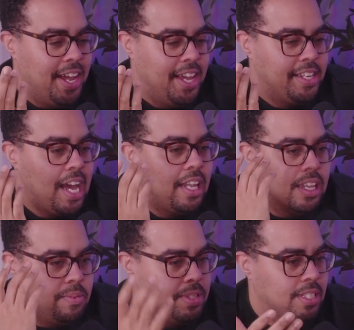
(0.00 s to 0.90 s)
And
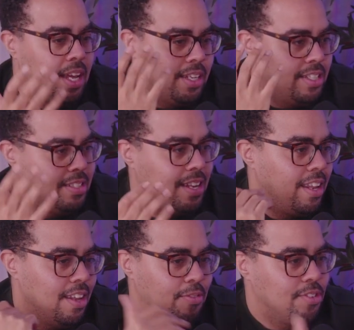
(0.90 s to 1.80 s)
Dalí was like,
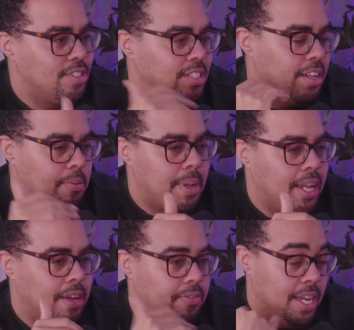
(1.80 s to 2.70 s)
I love her. She's the love of my
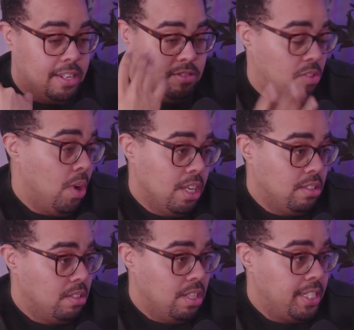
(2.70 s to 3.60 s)
life. And she
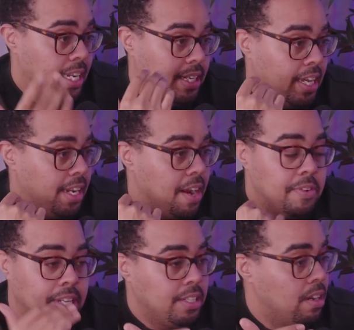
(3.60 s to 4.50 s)
was. He dedicated
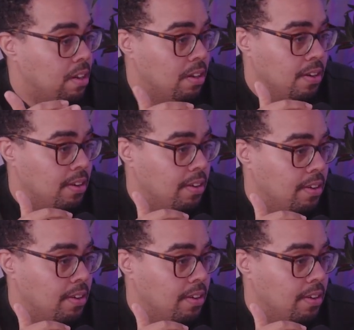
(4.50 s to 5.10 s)
everything to her.